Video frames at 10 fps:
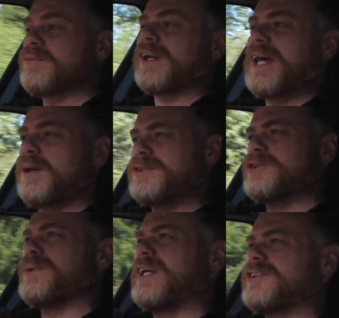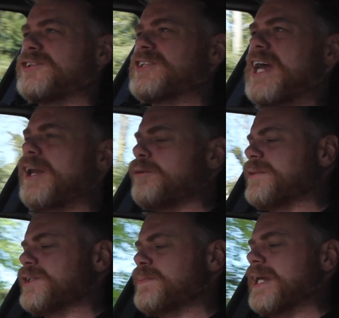What helps as well is there's a head-up
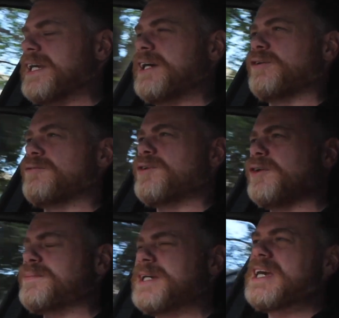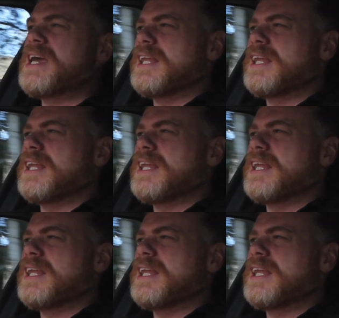display here in front of me,